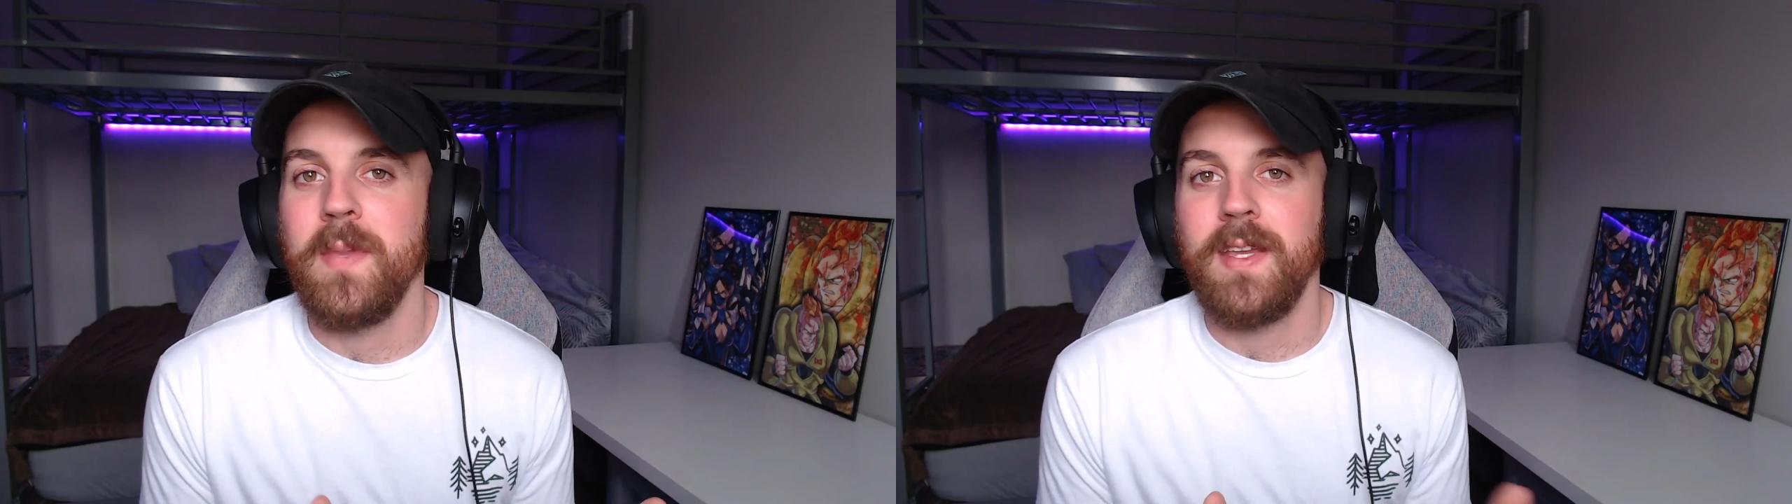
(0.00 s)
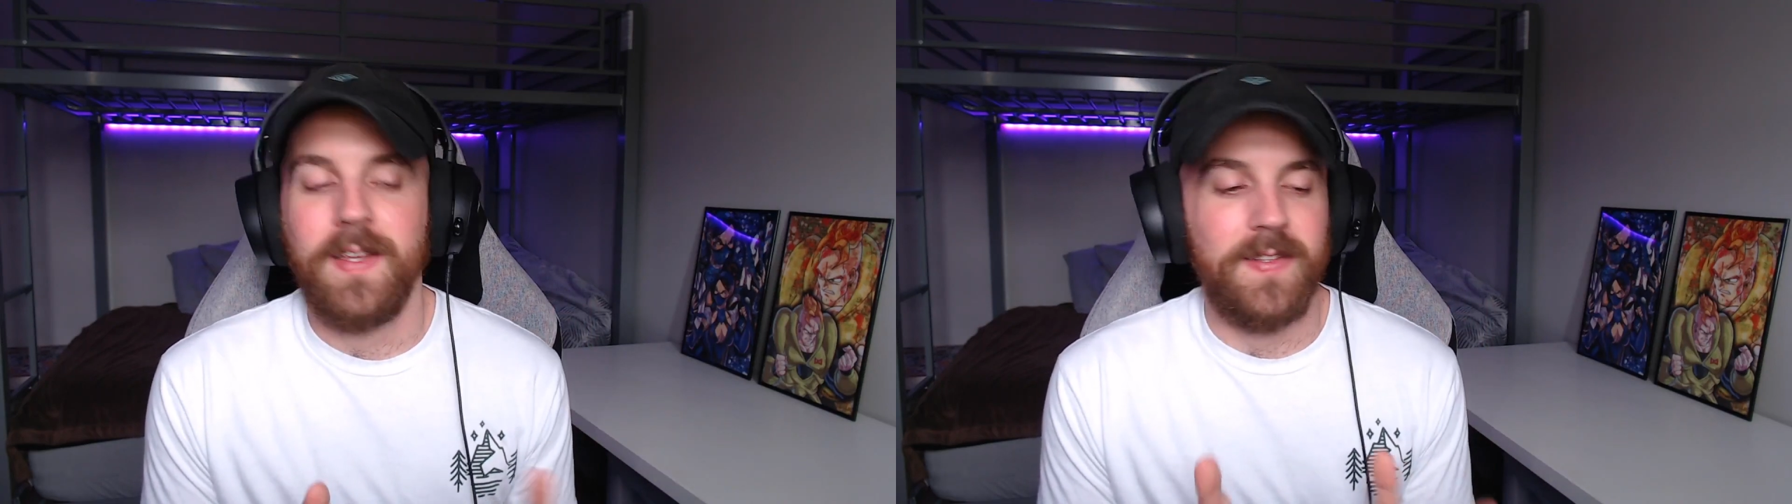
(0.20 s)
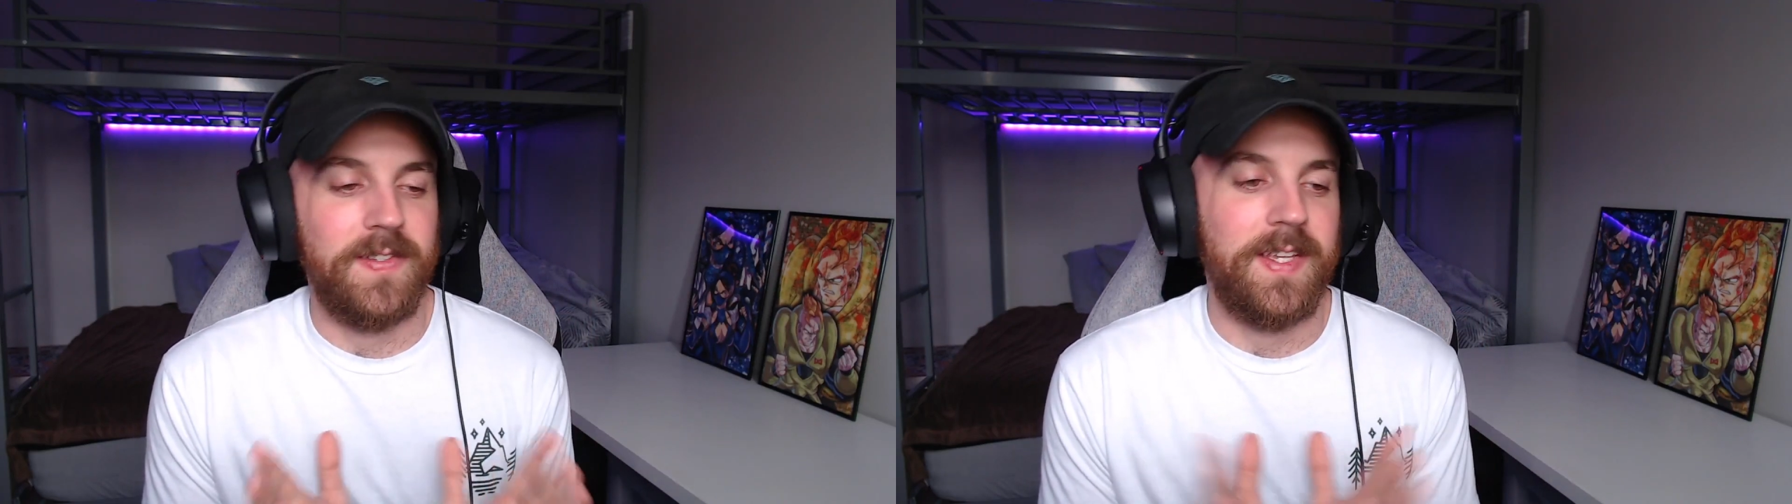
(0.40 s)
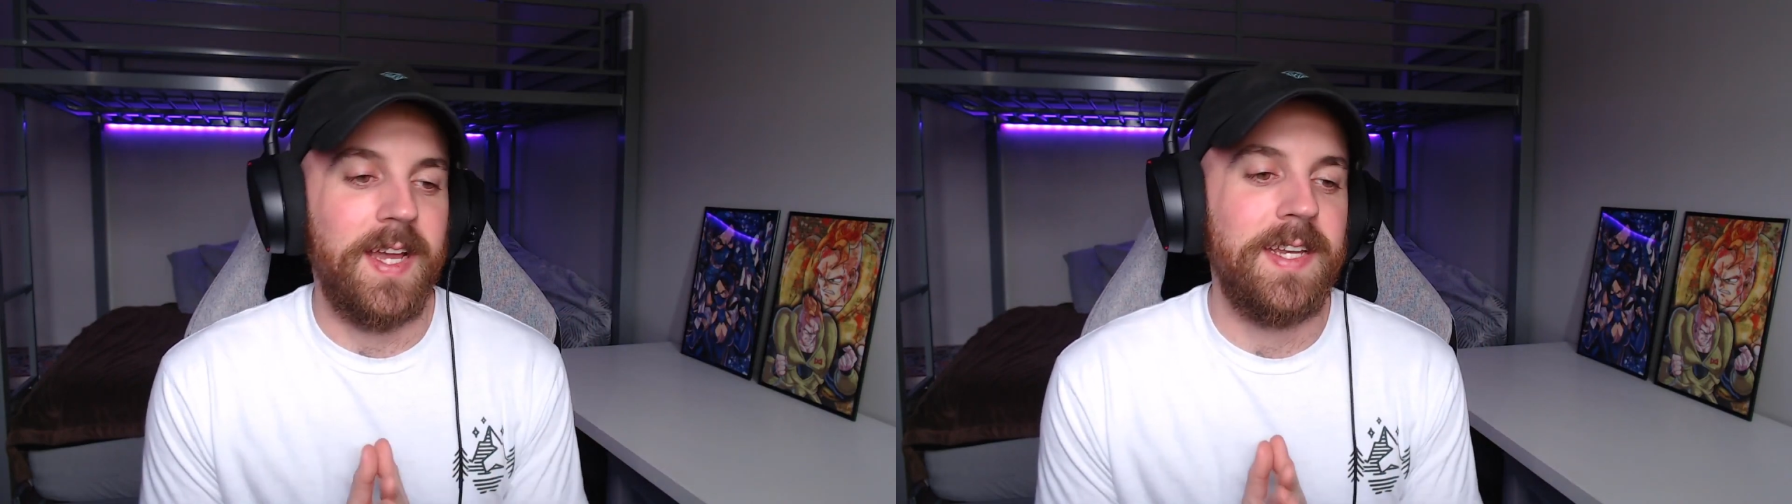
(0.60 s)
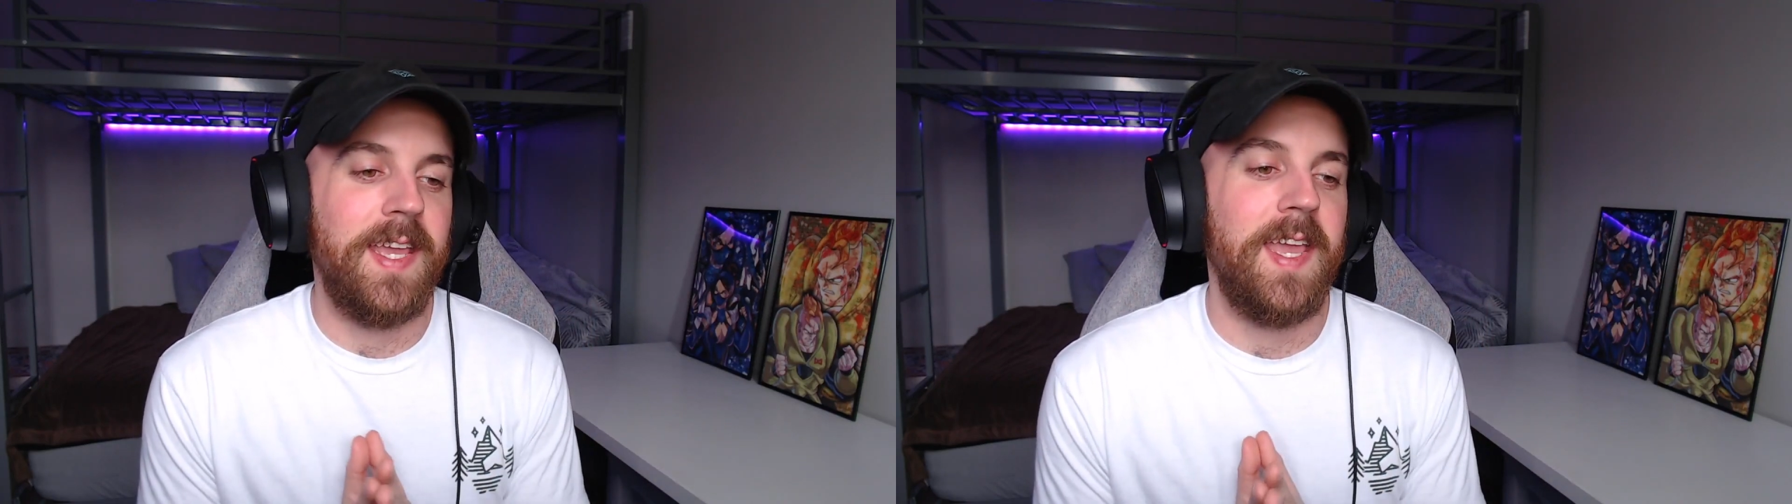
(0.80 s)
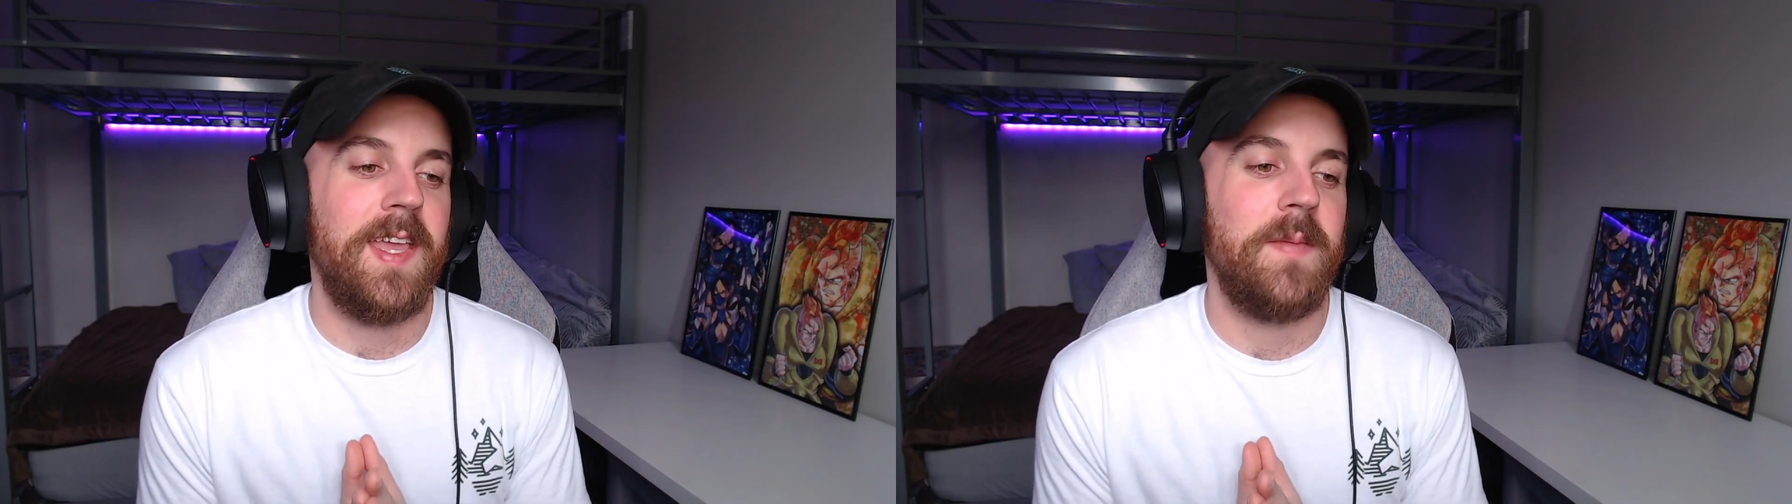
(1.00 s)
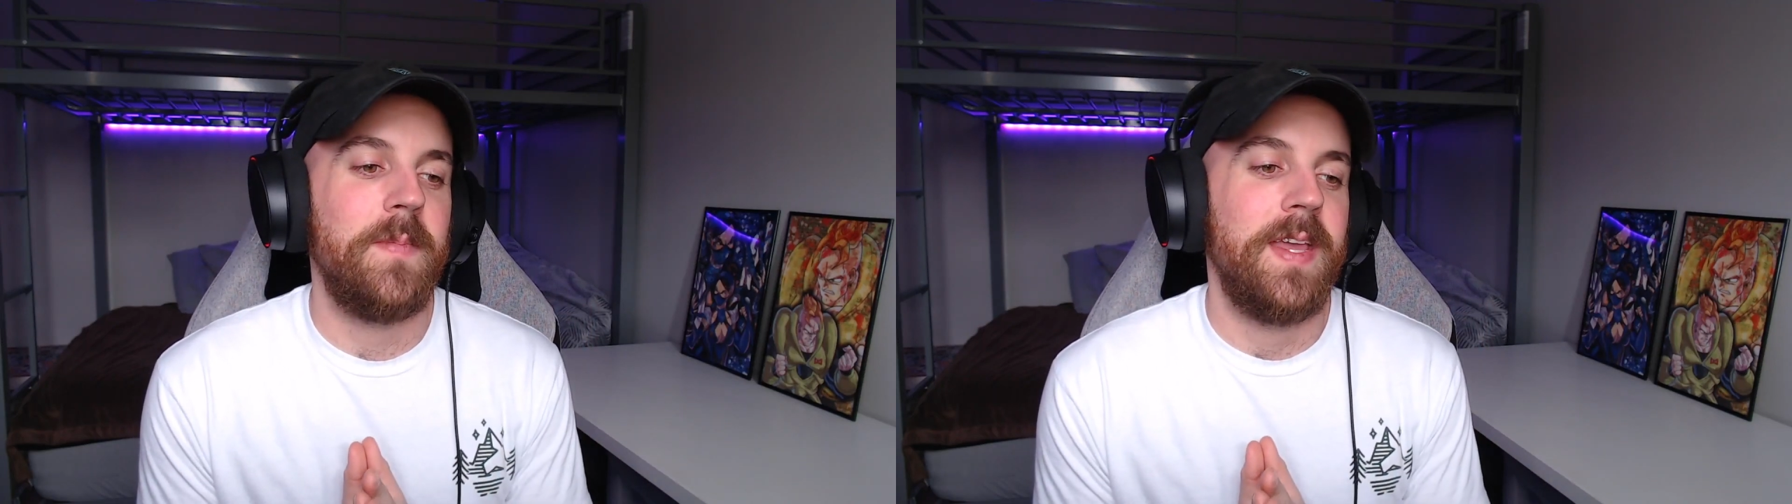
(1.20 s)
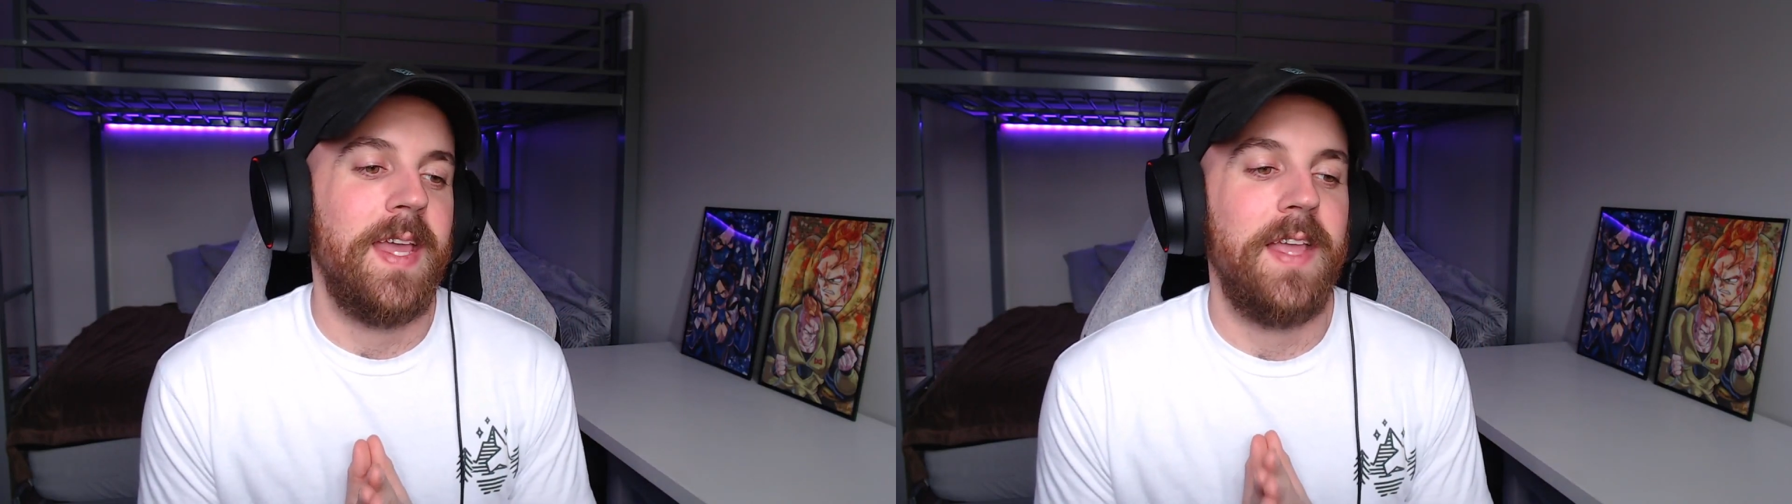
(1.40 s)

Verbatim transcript: because gun game